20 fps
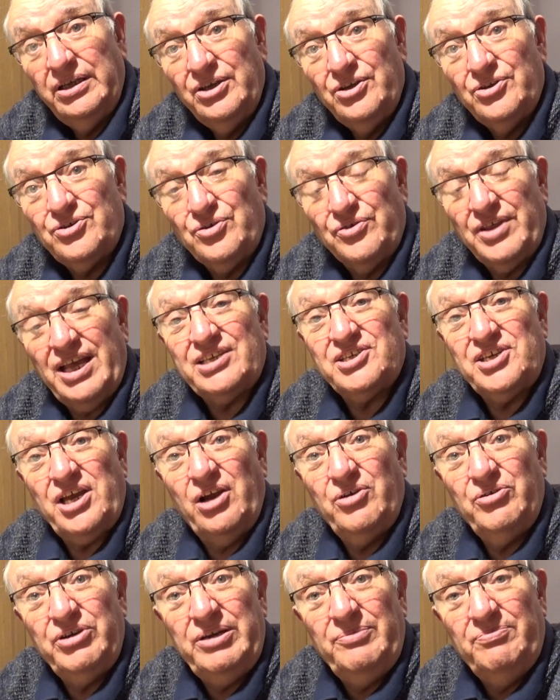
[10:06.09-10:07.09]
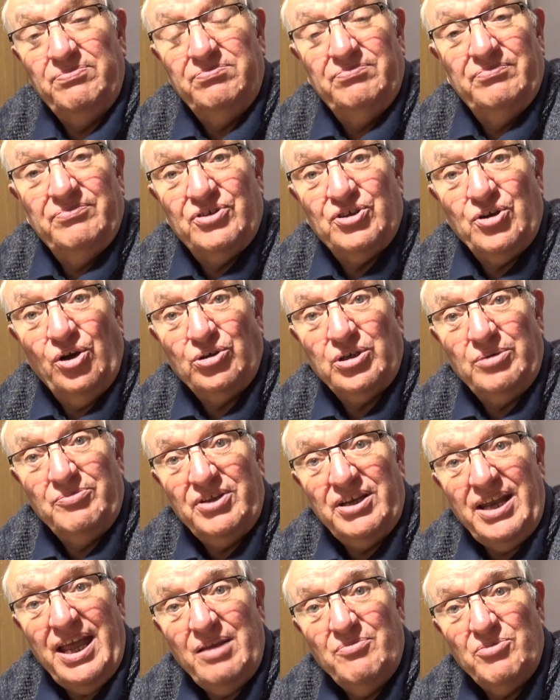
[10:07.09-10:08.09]
So that's how he told him
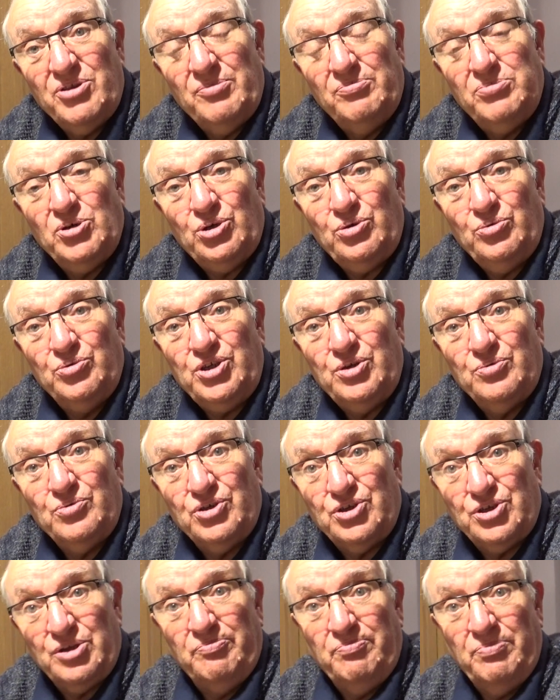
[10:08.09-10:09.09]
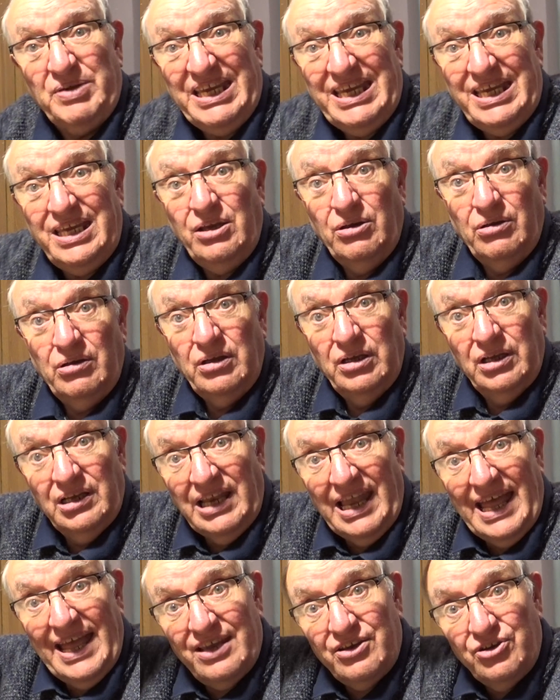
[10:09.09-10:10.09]
the name of the book, which was The Bee
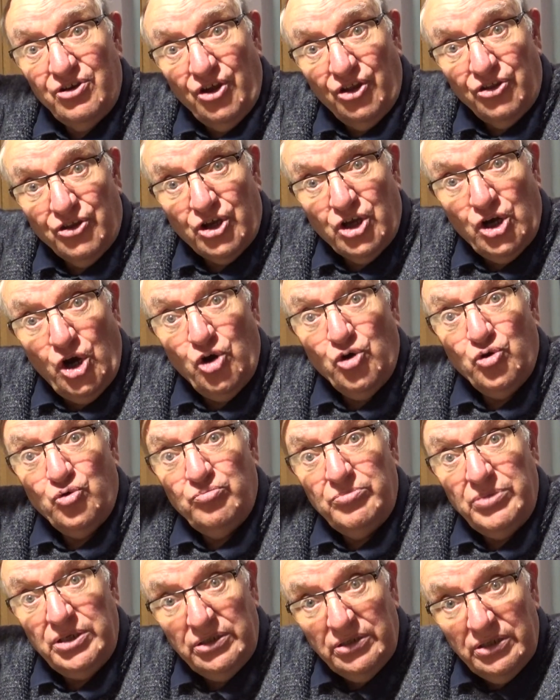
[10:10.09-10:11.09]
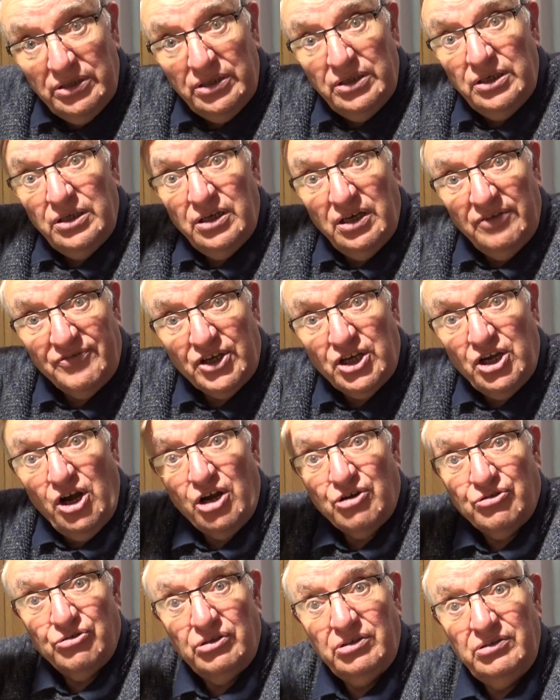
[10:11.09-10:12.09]
Landed on the Comb of the
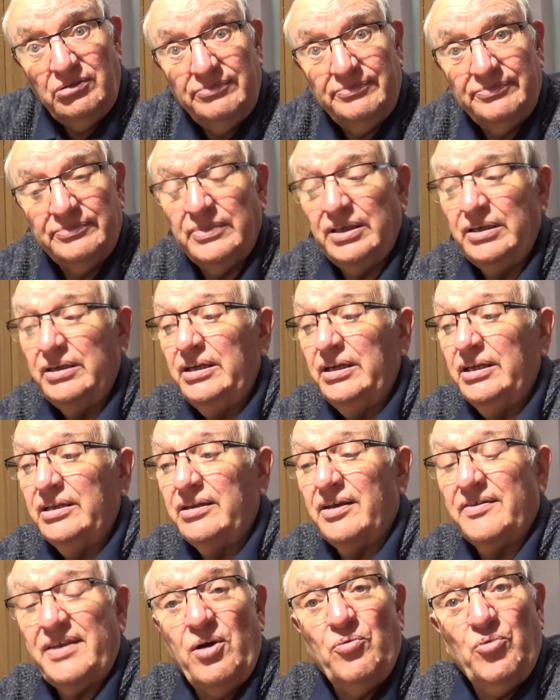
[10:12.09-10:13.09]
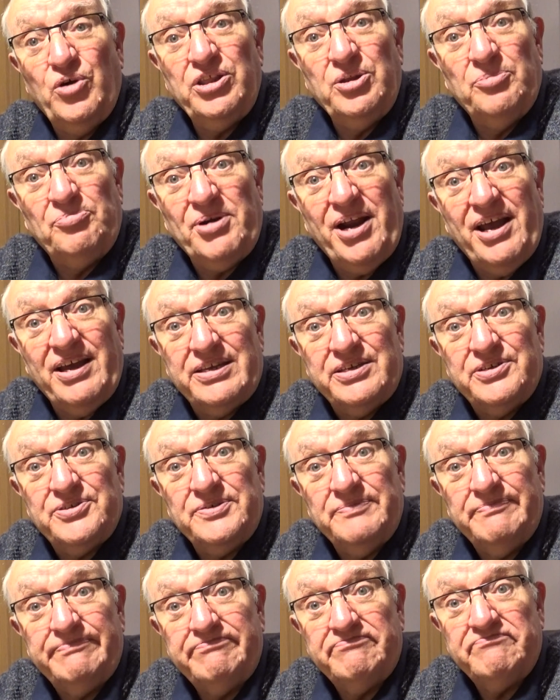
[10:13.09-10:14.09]
Cockerel. Now that won the prize.